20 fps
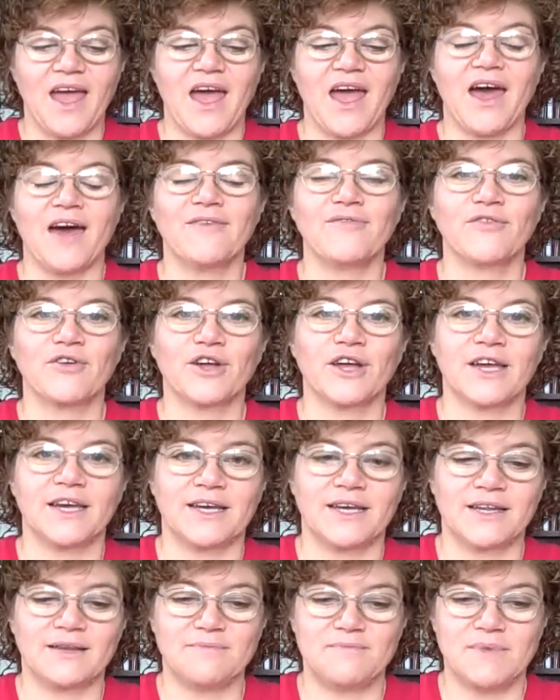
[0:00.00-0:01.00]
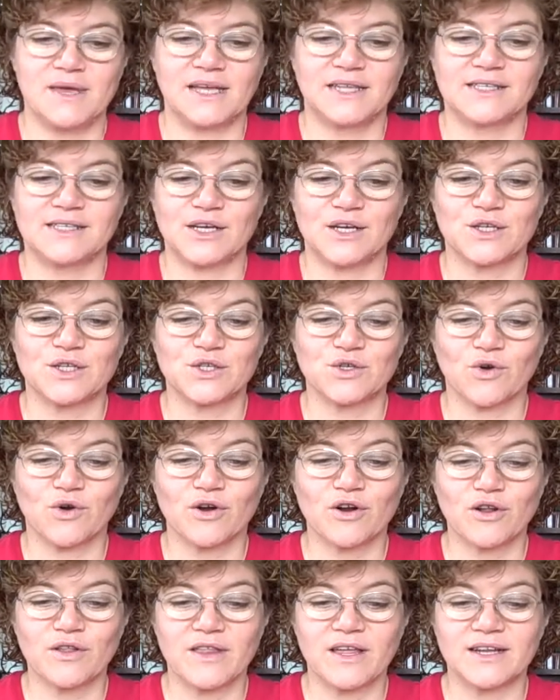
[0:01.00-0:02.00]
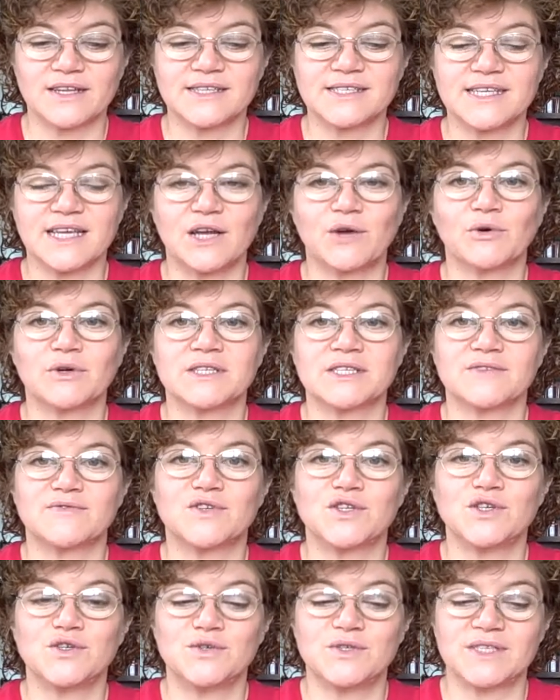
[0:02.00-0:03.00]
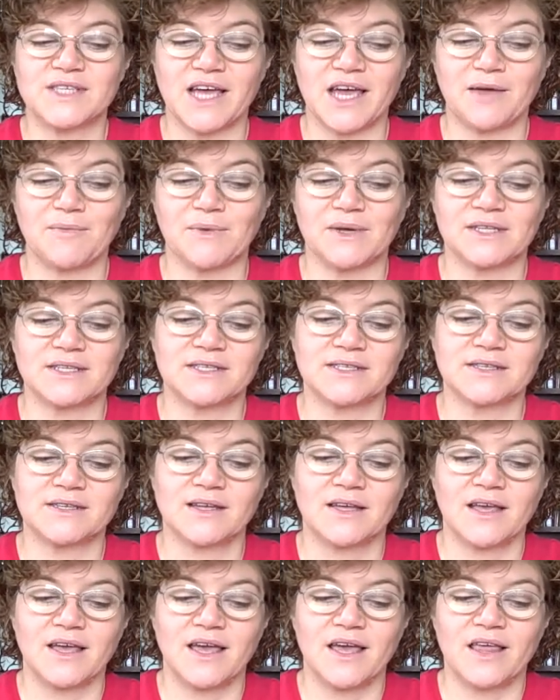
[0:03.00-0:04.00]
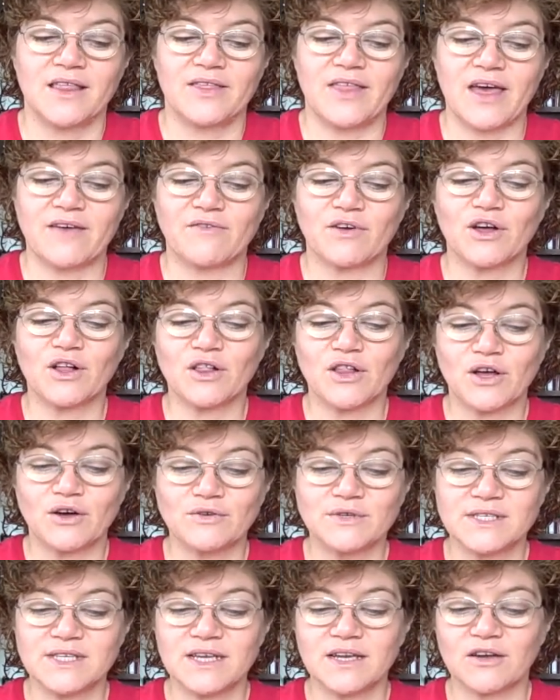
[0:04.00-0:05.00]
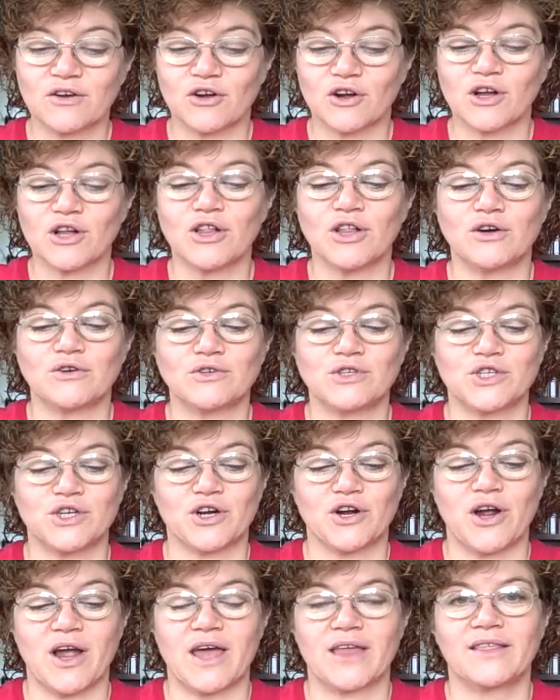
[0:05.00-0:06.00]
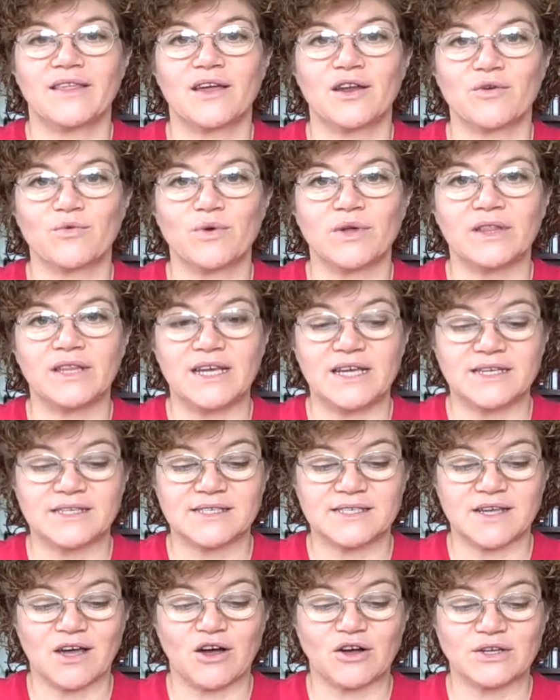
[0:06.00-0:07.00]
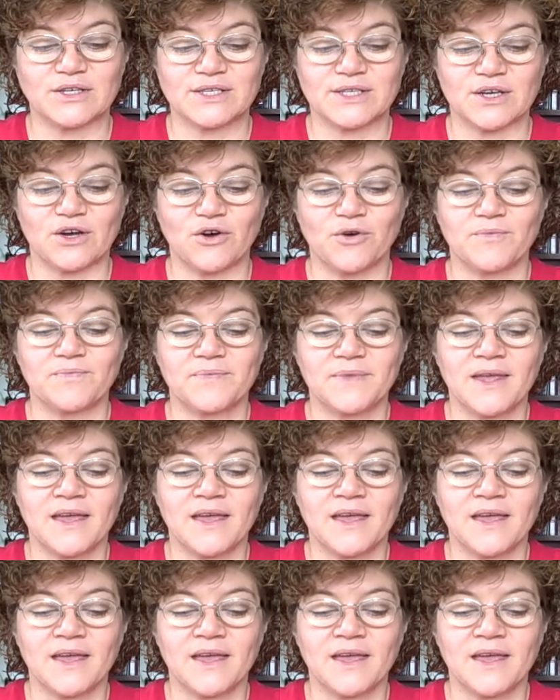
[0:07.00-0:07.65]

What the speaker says: Affricate means a shorter than a sequence of two segments. They have a closing or a closure and then a release also.